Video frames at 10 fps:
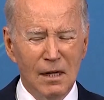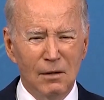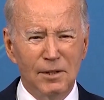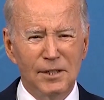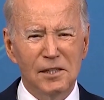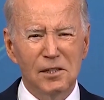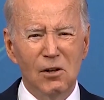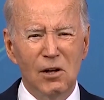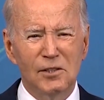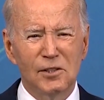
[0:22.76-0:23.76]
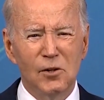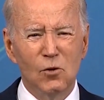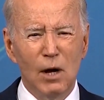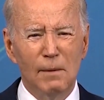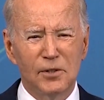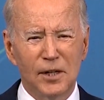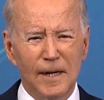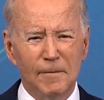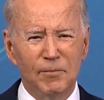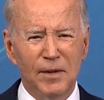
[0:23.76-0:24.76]
we just launched a new
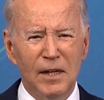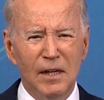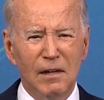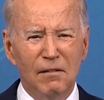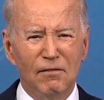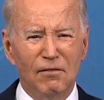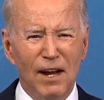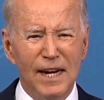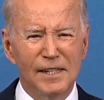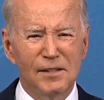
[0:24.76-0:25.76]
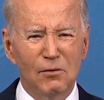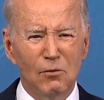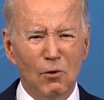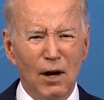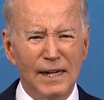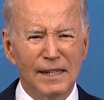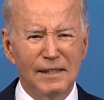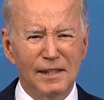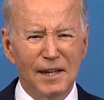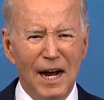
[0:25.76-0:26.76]
website,
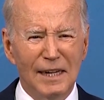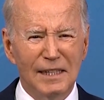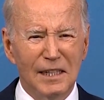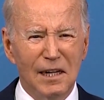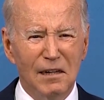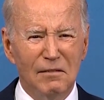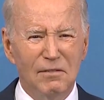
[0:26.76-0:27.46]
flightrights.gov.